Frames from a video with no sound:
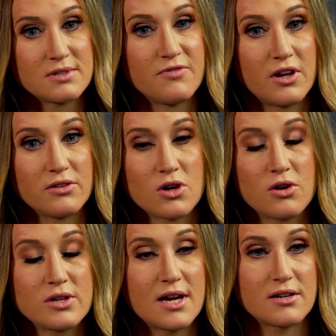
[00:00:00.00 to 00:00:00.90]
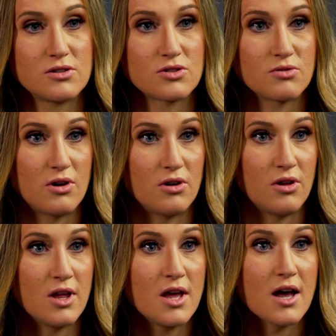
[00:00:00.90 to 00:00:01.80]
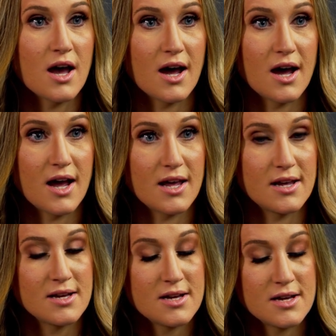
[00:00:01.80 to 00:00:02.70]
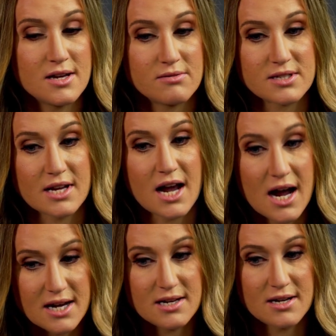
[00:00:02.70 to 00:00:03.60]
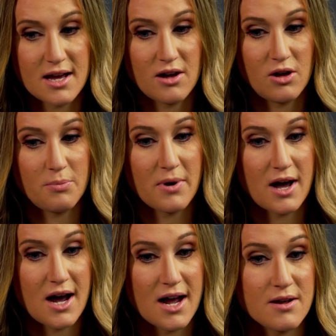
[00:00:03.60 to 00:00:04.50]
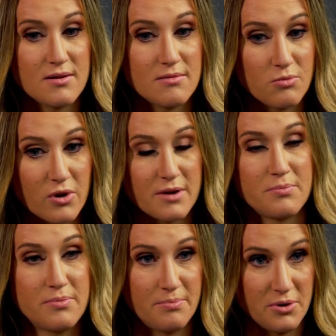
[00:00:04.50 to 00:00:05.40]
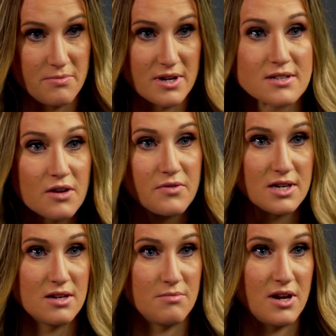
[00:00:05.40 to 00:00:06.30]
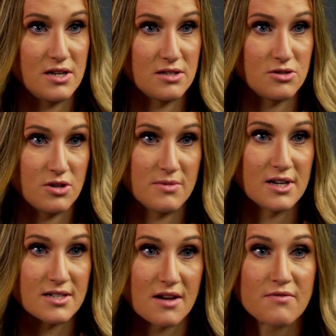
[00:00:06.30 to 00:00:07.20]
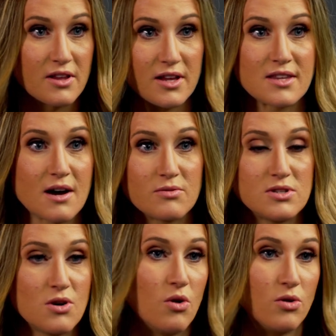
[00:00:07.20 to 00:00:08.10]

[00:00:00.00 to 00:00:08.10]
felt totally out of control, I was like, I need help. I want to put myself into inpatient treatment because I felt like that was the